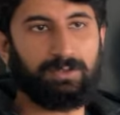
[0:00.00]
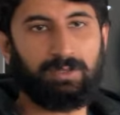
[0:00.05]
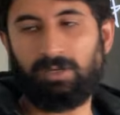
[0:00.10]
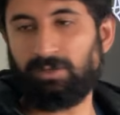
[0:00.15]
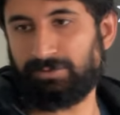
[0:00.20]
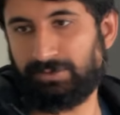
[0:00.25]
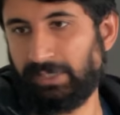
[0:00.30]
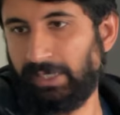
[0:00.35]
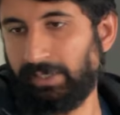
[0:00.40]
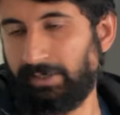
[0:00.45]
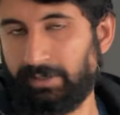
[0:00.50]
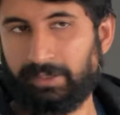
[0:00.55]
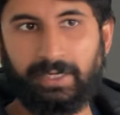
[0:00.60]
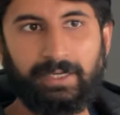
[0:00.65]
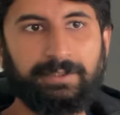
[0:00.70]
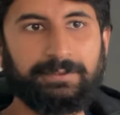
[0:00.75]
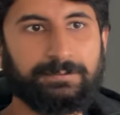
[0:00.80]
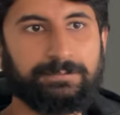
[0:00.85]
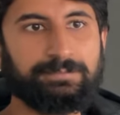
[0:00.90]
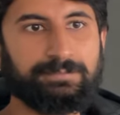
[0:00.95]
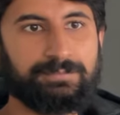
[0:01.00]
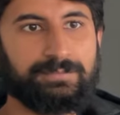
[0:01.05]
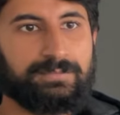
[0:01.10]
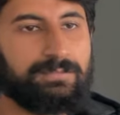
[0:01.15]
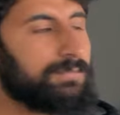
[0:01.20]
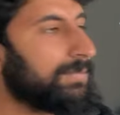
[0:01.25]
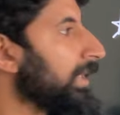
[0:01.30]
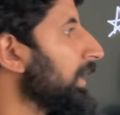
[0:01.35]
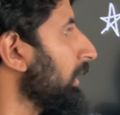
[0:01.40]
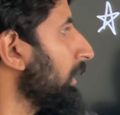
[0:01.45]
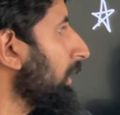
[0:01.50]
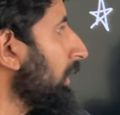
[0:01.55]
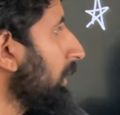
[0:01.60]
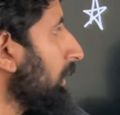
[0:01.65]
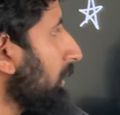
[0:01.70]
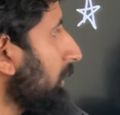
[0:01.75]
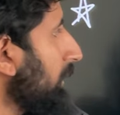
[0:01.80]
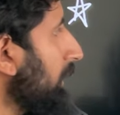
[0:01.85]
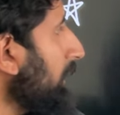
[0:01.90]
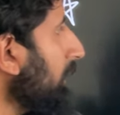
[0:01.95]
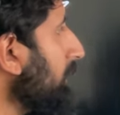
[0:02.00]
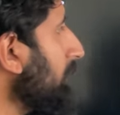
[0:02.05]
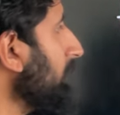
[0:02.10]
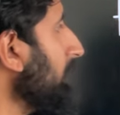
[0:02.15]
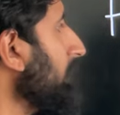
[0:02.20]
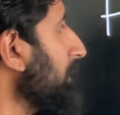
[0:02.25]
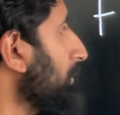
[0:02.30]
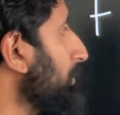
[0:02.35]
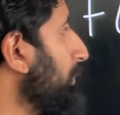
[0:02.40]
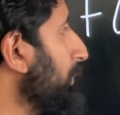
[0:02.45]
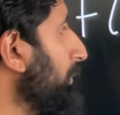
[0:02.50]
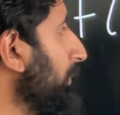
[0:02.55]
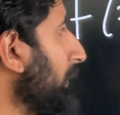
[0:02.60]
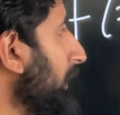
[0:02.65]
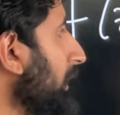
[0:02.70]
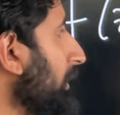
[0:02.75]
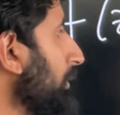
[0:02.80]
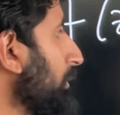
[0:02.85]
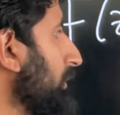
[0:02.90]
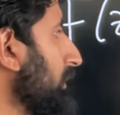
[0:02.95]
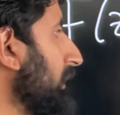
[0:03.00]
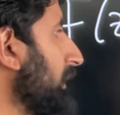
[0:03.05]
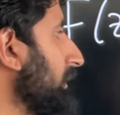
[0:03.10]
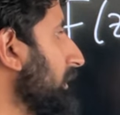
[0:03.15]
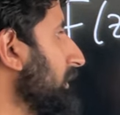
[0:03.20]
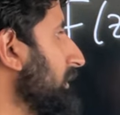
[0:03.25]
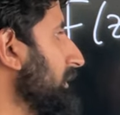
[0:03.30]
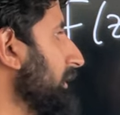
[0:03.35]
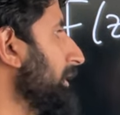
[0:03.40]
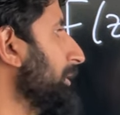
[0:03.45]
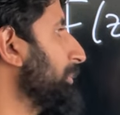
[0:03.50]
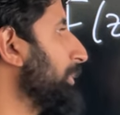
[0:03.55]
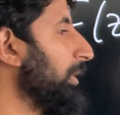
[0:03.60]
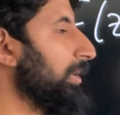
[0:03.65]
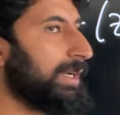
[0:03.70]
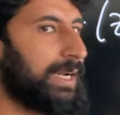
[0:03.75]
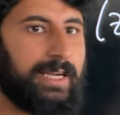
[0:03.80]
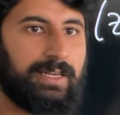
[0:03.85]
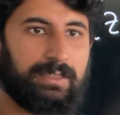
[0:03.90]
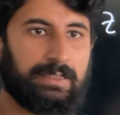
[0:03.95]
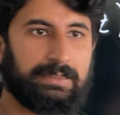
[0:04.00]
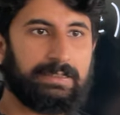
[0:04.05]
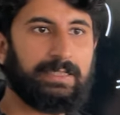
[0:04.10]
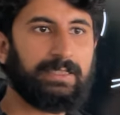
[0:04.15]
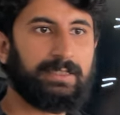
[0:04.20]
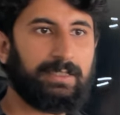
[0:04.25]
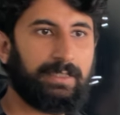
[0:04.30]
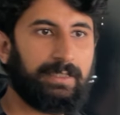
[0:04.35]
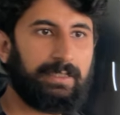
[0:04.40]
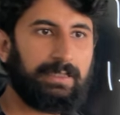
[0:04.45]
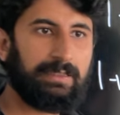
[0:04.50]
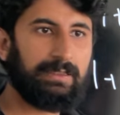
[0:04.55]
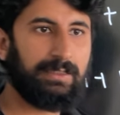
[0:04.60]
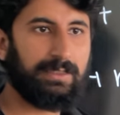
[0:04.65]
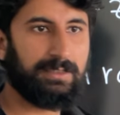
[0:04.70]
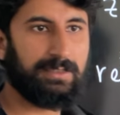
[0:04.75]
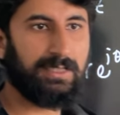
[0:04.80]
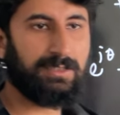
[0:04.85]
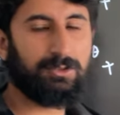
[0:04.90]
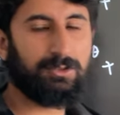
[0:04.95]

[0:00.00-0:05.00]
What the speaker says: of z, right? This is innocent, this e power iota theta. It just